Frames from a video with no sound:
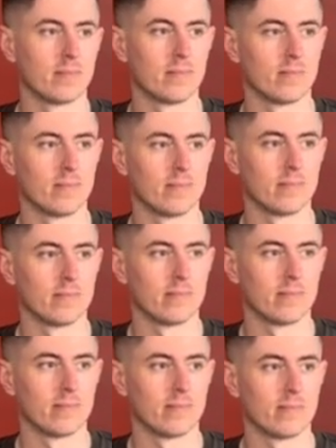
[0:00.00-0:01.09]

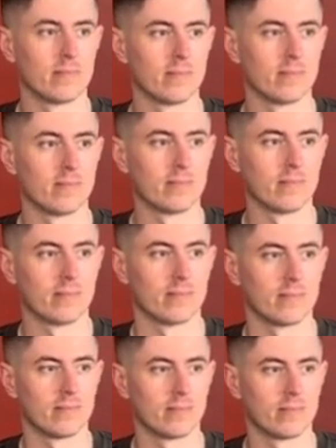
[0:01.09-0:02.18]

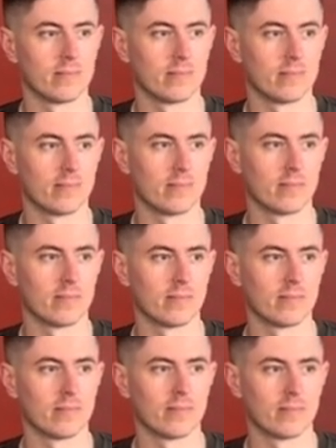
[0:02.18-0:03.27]

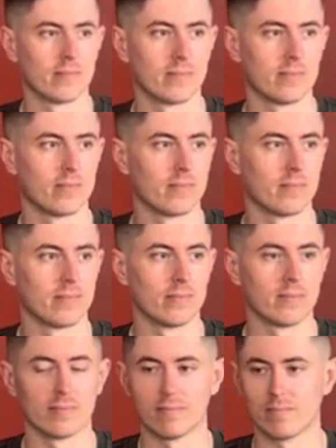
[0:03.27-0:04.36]

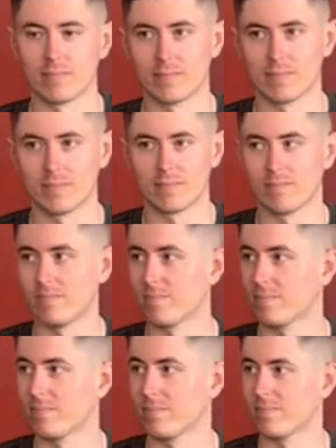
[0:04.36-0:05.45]

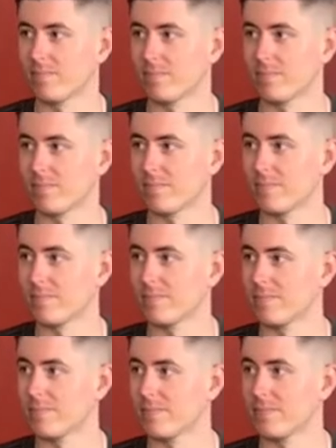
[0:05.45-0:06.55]

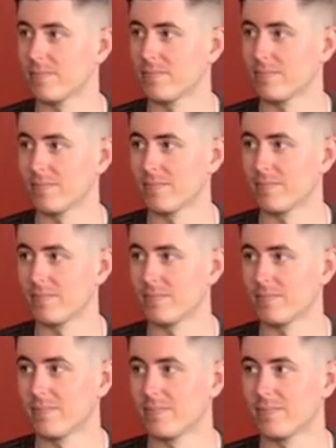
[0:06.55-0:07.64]
No words are spoken by the person on screen.